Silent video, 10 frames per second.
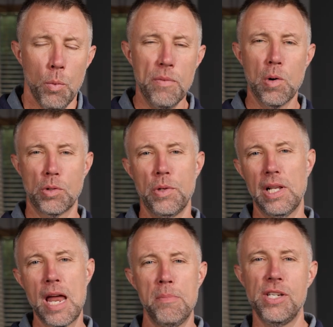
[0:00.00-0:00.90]
We've worked with a
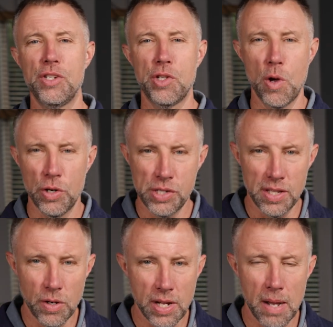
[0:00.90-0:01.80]
lot of business owners,
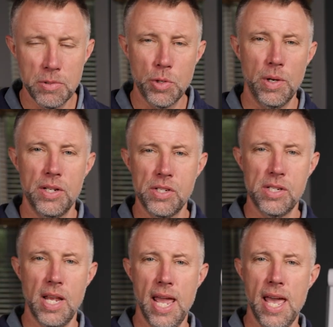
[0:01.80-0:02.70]
and they'll come to
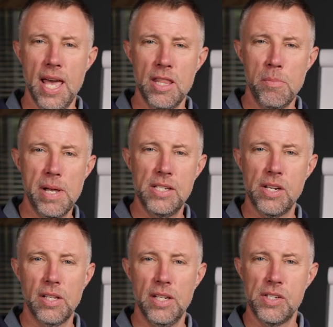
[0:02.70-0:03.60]
us and they'll
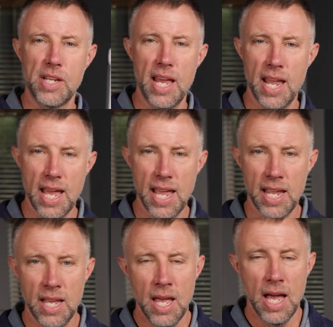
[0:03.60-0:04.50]
basically say,
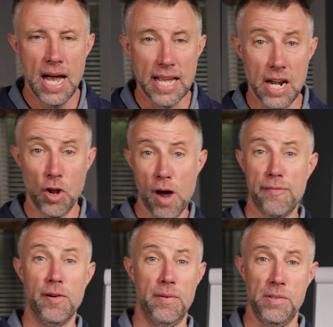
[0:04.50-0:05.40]
hey, I got an
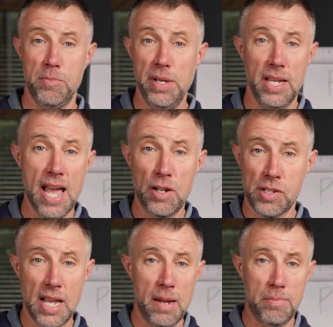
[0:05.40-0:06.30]
offer. This big
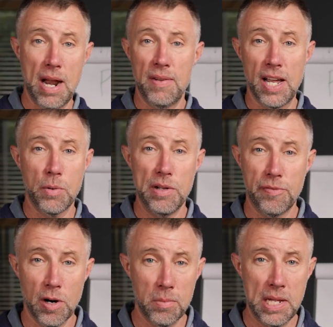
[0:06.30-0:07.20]
outside private equity
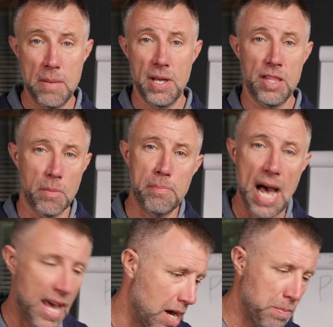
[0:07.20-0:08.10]
firm came in. They're
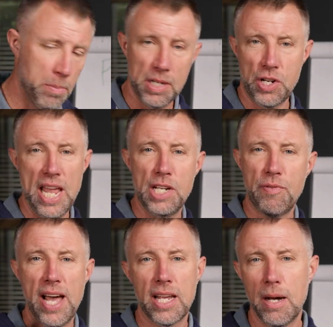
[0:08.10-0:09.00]
buying up a bunch of
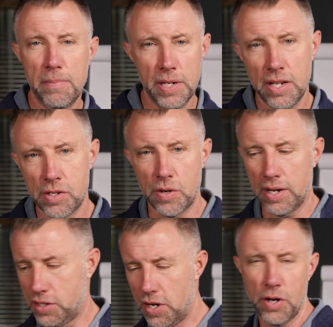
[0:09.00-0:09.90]
HVAC companies or
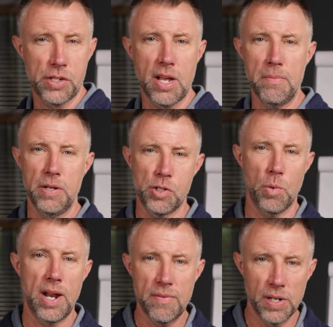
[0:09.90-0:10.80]
exteriors companies or
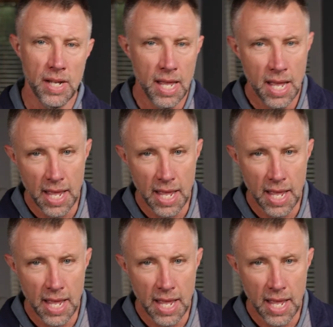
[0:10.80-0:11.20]
whatever.